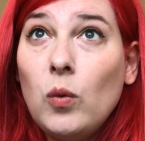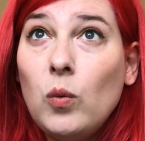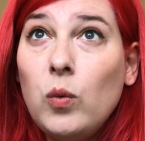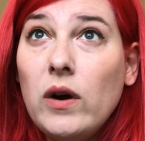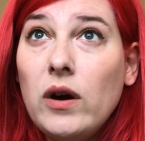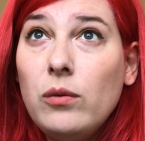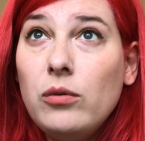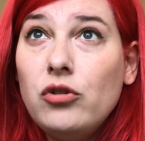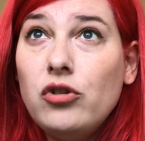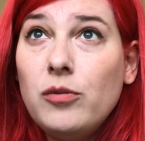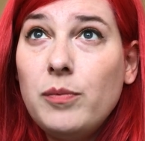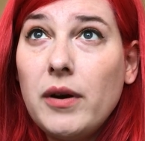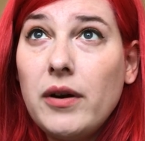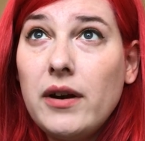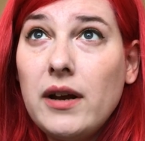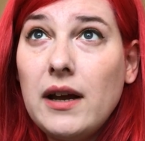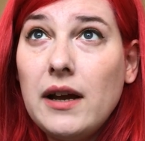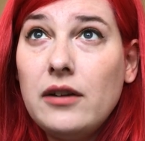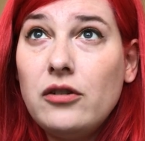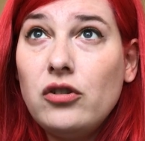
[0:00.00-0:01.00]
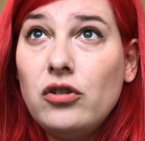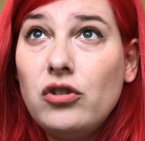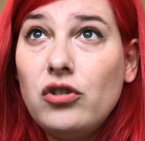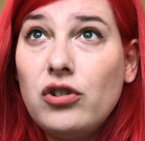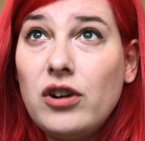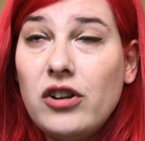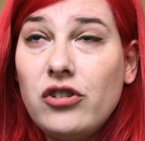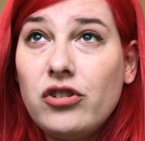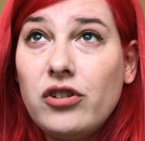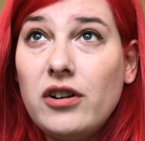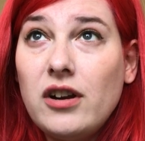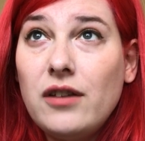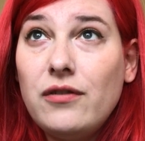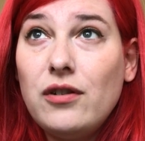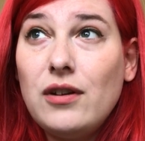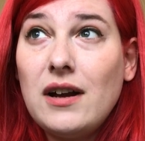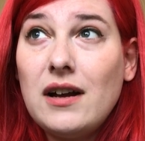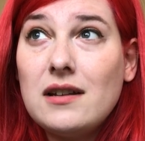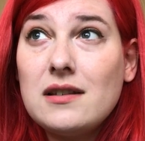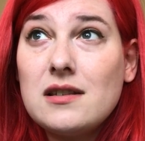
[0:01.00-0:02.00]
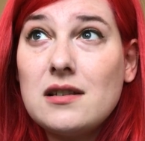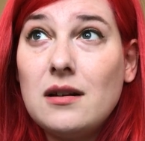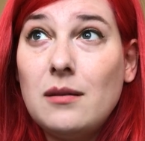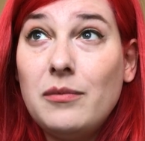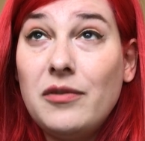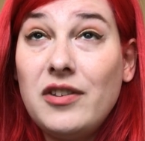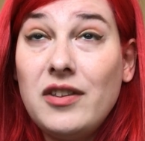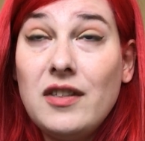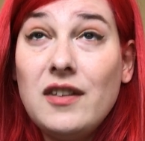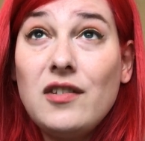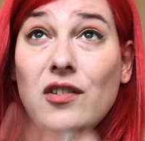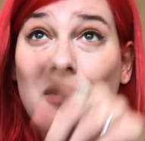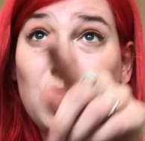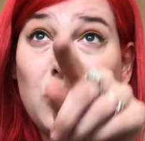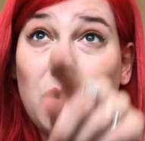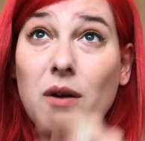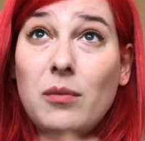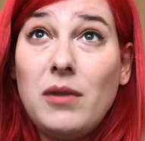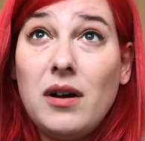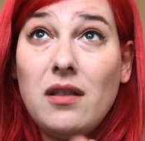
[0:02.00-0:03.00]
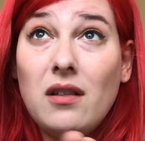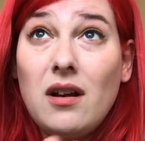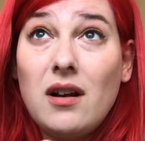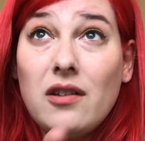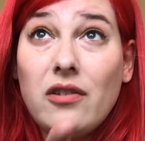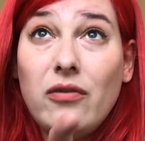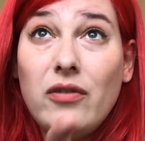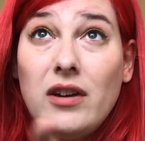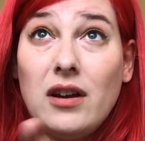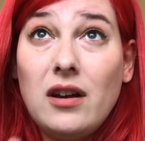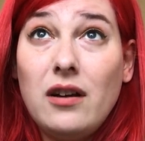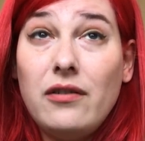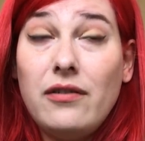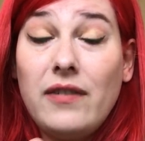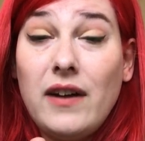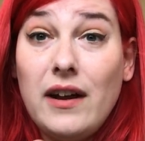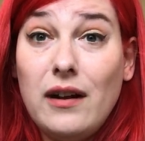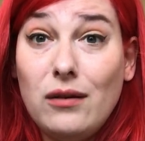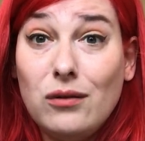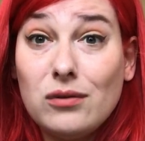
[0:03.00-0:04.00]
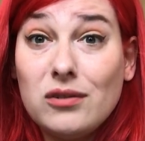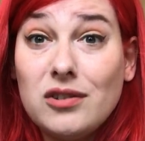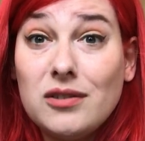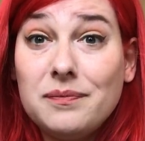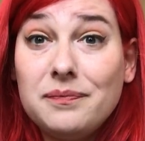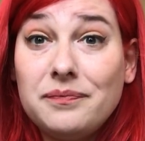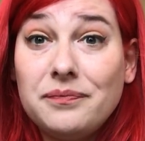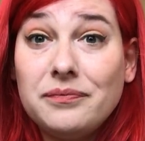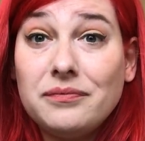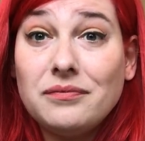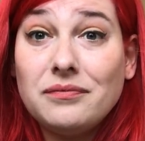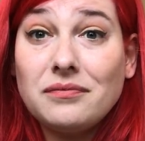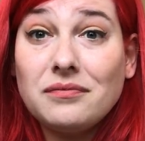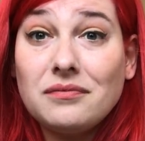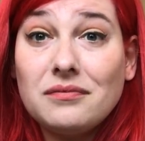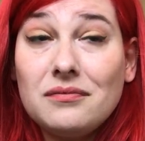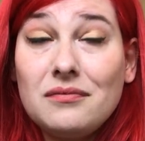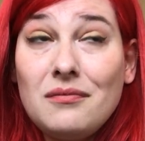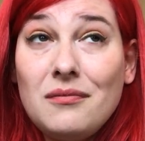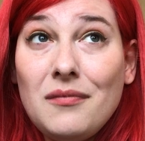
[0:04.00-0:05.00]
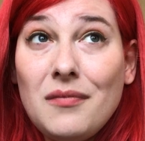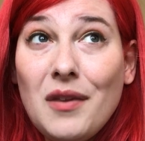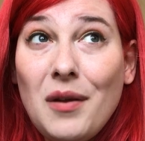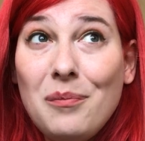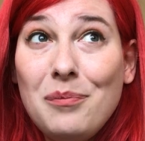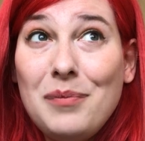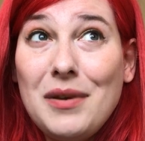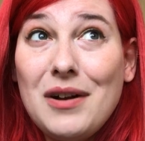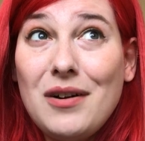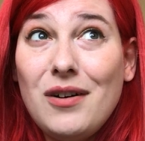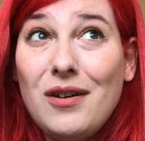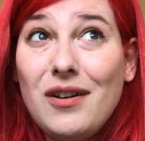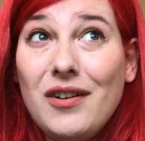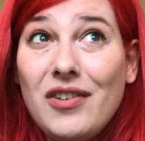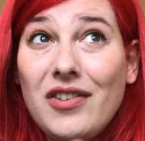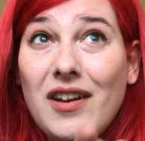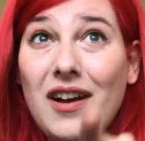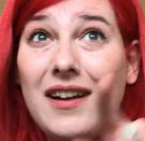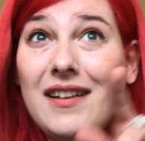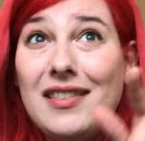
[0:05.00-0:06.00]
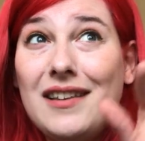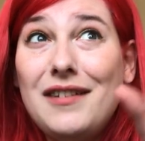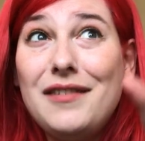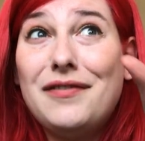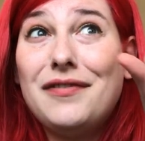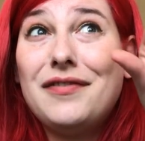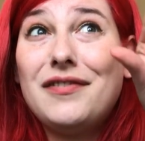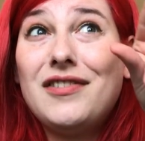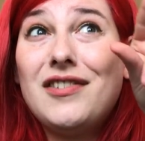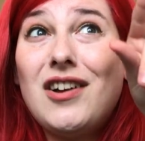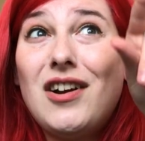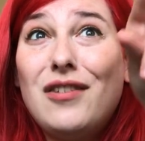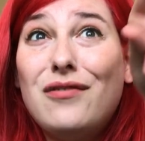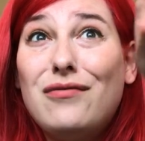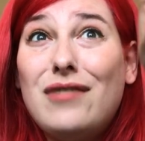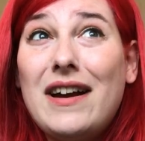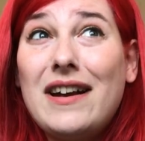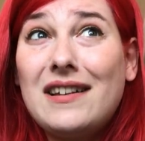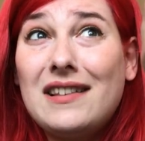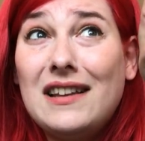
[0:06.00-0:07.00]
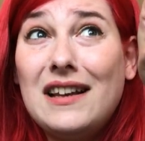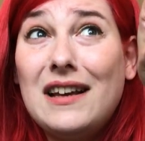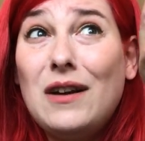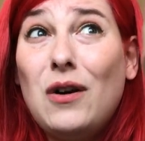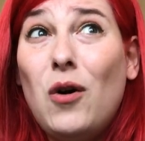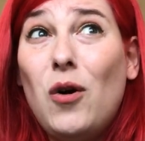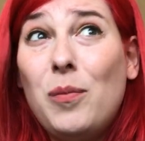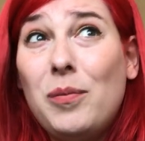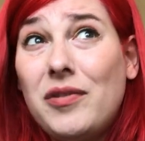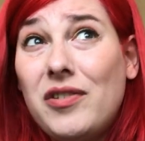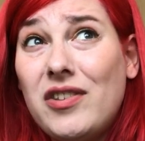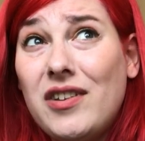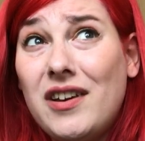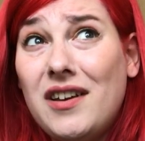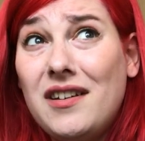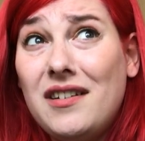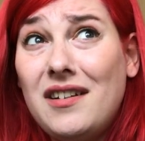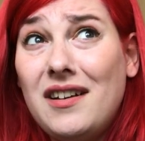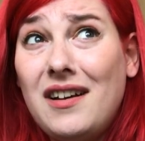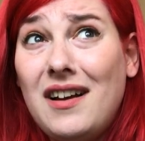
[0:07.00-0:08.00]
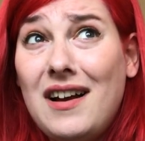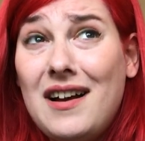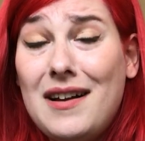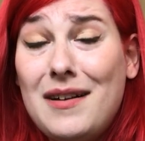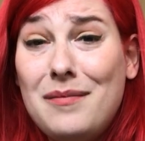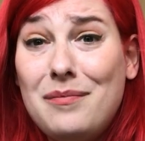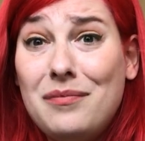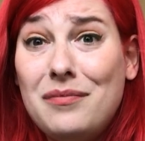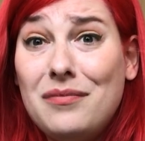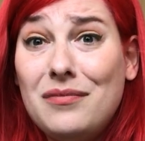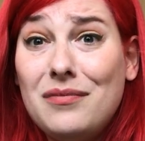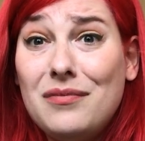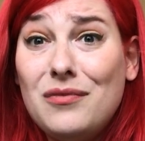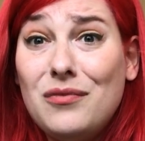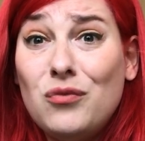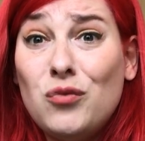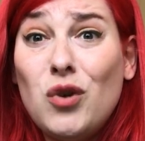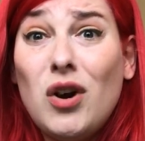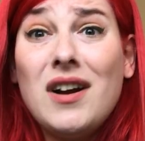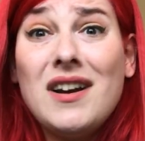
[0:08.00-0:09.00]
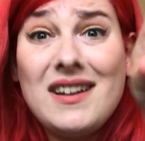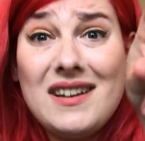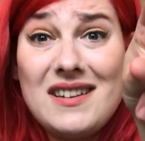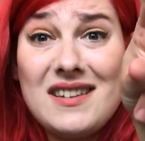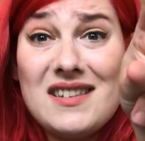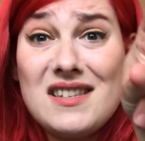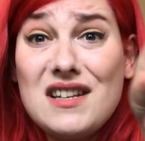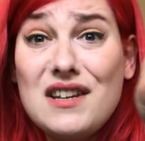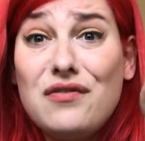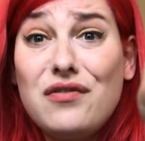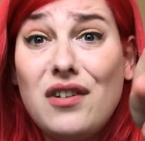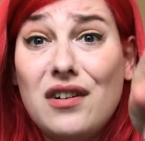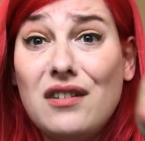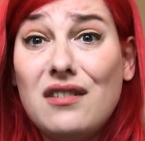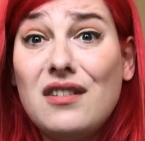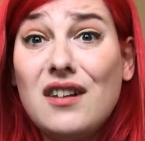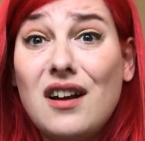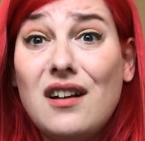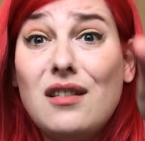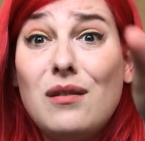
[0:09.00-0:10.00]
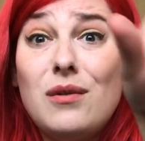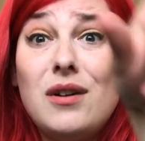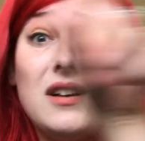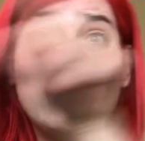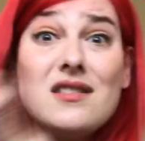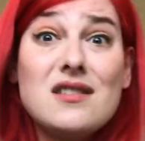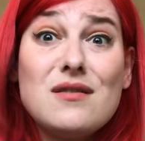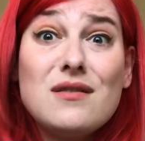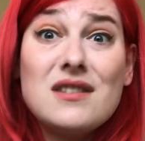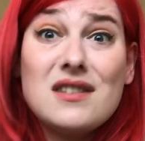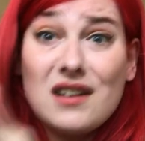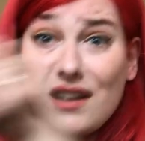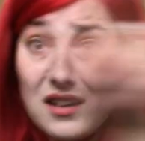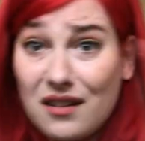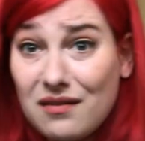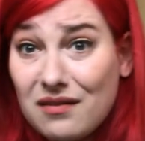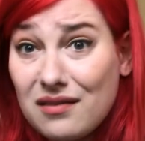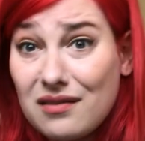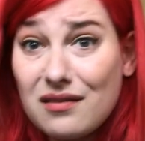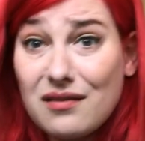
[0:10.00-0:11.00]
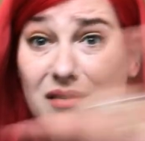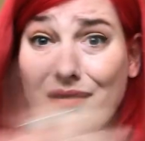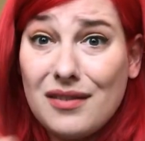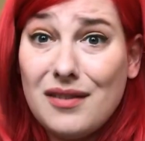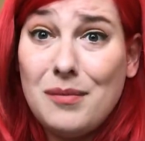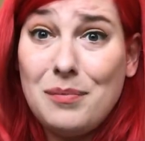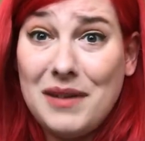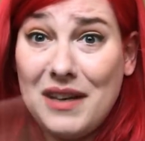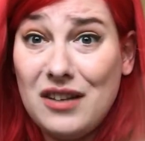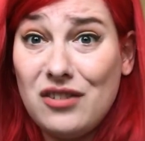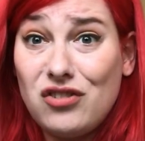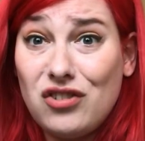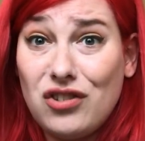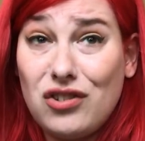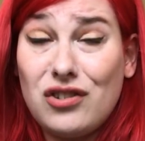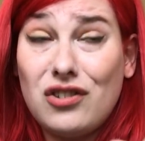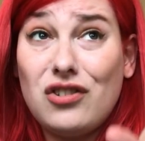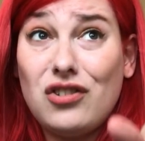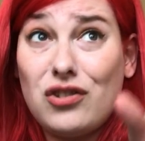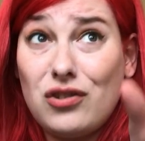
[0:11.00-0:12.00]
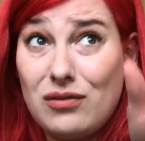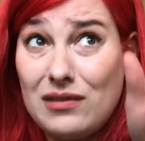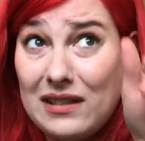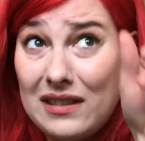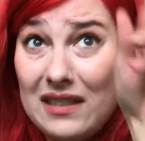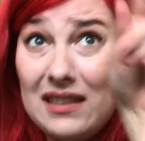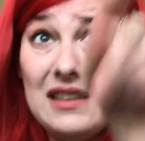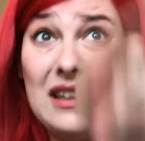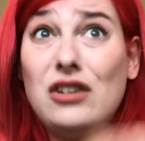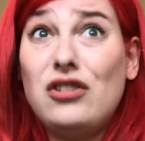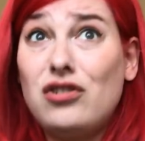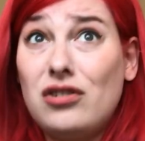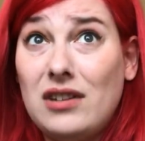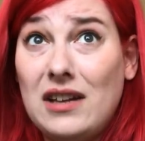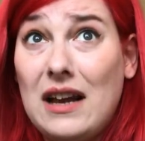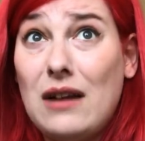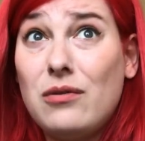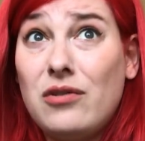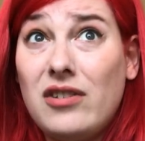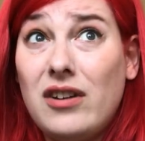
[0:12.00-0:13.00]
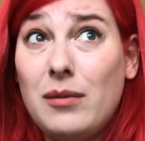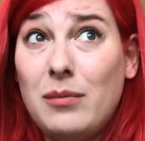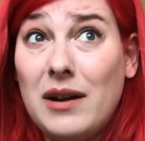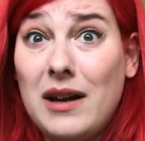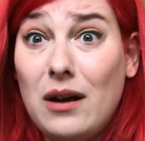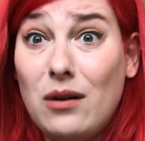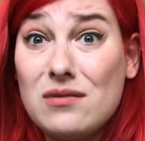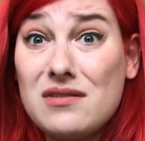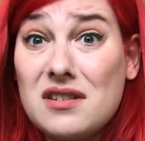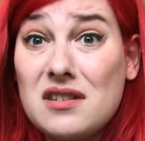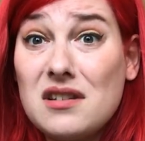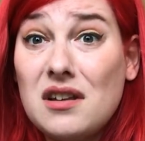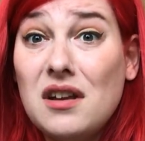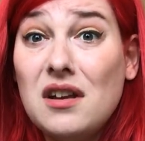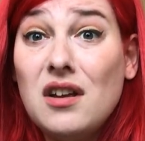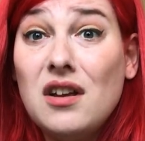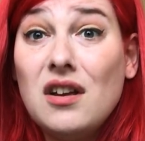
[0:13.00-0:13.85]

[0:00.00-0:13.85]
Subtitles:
where would you bury hidden treasure if you had some? See, this is where my last video failed. Because I live directly opposite Ryde seafront on the Isle of Wight. So it's like the beach is just literally outside my house.